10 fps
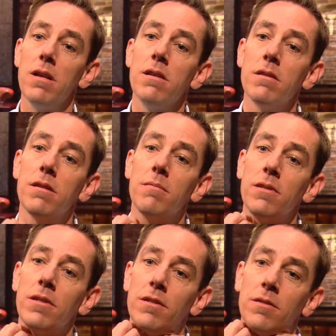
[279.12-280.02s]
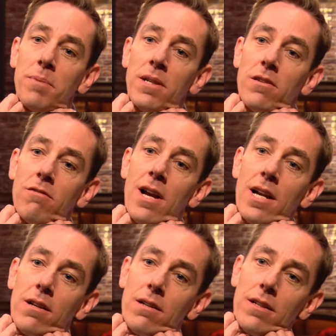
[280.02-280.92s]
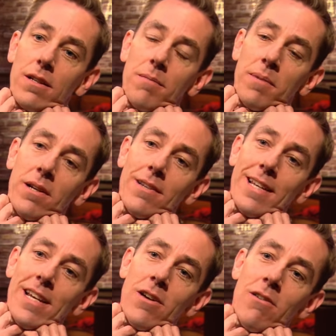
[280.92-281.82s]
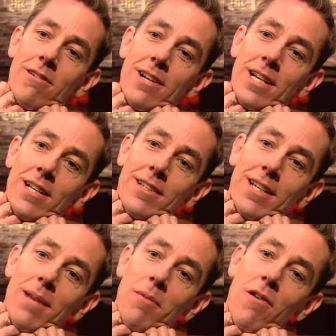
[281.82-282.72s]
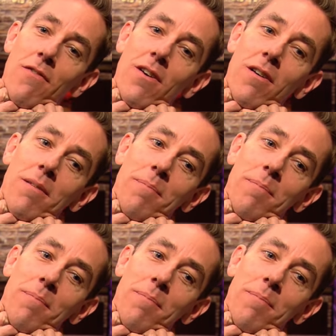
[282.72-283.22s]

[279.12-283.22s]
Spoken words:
is being strangled. Because they know it's game over,